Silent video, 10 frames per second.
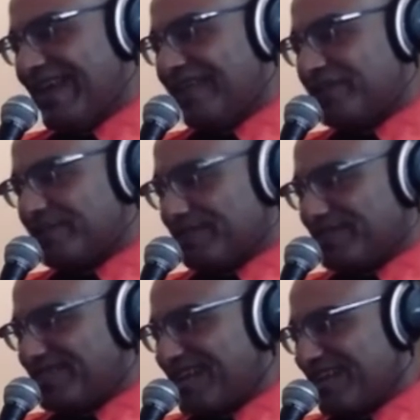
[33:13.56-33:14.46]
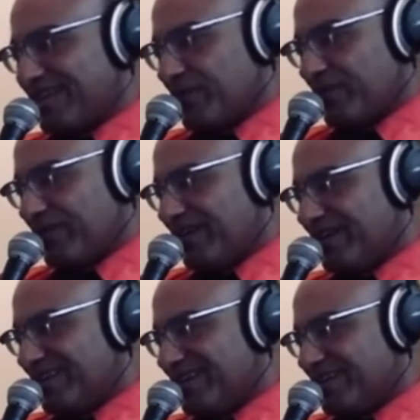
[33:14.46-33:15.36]
In the split second when the
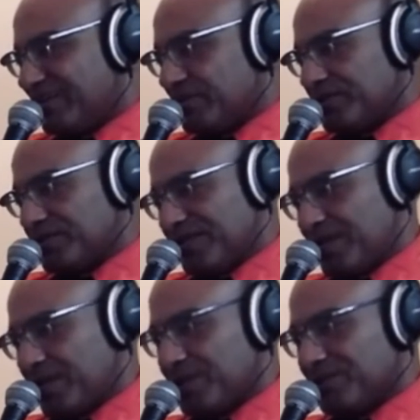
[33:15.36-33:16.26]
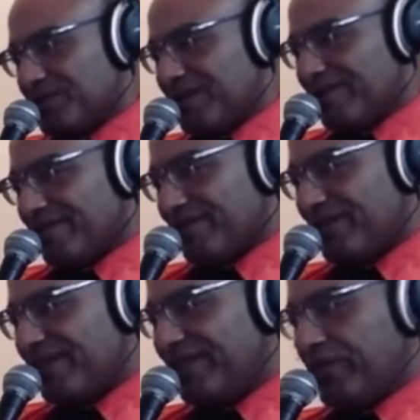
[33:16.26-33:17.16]
gun and its owner's attention was off him,
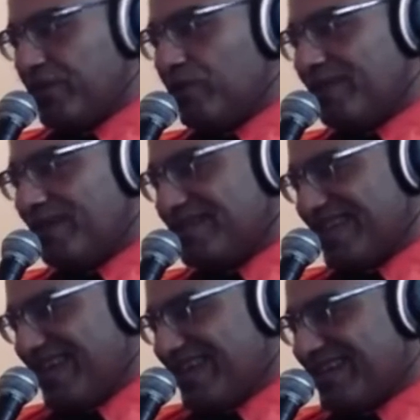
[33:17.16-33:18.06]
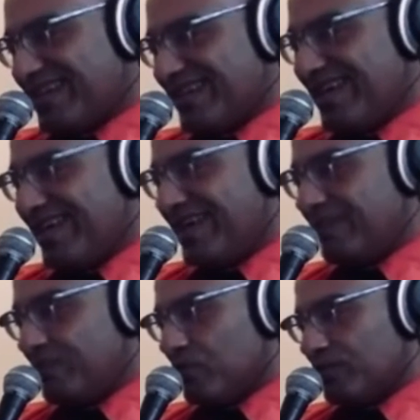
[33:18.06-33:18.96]
the old man's hand had
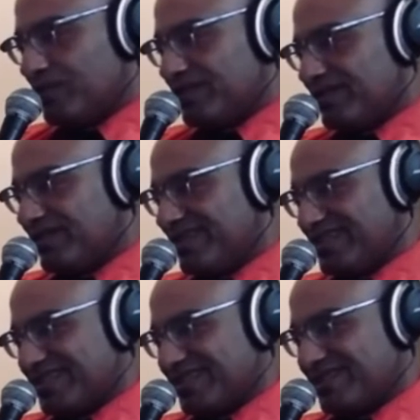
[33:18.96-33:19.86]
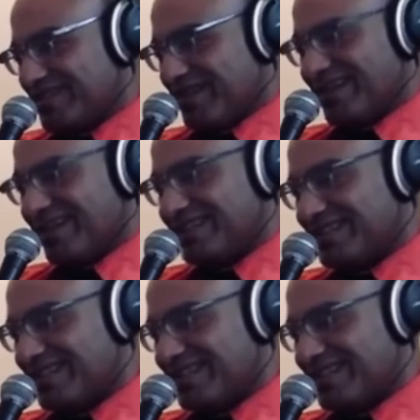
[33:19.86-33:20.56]
moved to the disc slung at his